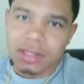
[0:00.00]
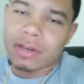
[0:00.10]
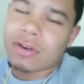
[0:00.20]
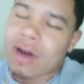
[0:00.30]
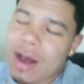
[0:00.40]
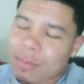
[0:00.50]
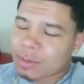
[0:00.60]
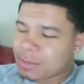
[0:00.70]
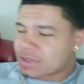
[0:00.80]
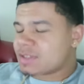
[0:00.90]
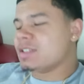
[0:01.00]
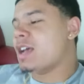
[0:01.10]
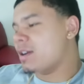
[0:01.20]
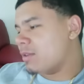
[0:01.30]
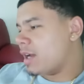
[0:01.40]
Yo, I'm
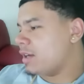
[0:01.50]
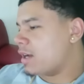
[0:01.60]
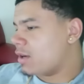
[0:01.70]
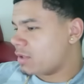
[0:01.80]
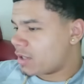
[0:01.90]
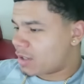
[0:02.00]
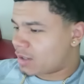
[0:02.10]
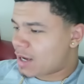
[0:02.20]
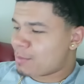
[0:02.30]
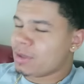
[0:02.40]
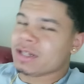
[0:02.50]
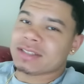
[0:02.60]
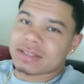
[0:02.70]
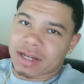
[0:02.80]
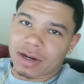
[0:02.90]
upset right now, y'all. I made
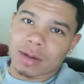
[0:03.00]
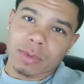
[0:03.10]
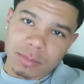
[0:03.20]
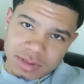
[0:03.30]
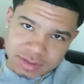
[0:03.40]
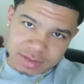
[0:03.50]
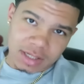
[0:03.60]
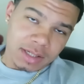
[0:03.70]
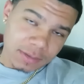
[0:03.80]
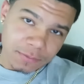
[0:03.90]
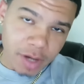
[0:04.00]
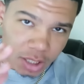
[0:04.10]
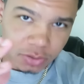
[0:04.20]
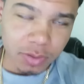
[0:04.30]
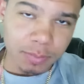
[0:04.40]
a terrible mistake. If
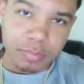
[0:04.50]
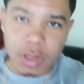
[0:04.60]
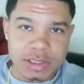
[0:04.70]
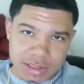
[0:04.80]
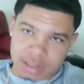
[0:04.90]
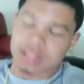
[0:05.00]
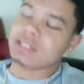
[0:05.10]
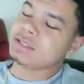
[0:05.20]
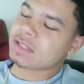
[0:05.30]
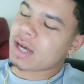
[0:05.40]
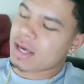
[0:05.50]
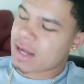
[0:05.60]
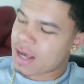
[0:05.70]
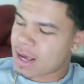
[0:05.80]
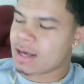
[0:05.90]
y'all know the Brush King, he's the guy
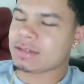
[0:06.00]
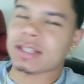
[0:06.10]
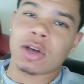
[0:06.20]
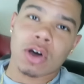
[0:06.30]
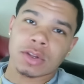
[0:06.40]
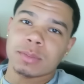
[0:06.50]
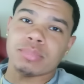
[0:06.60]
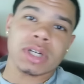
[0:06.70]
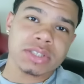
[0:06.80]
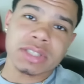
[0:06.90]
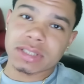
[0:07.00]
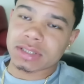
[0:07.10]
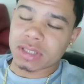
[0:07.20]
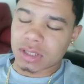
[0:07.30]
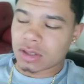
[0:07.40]
that has like all the
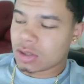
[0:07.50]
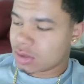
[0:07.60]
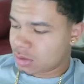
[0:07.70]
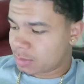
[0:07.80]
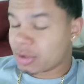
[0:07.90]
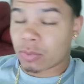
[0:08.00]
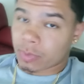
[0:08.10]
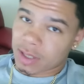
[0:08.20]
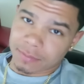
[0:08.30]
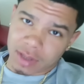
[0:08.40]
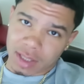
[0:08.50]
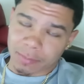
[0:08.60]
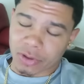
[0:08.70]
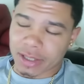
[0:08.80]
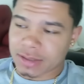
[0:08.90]
brushes um, in the wave
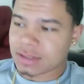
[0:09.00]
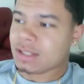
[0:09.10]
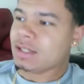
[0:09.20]
game, right?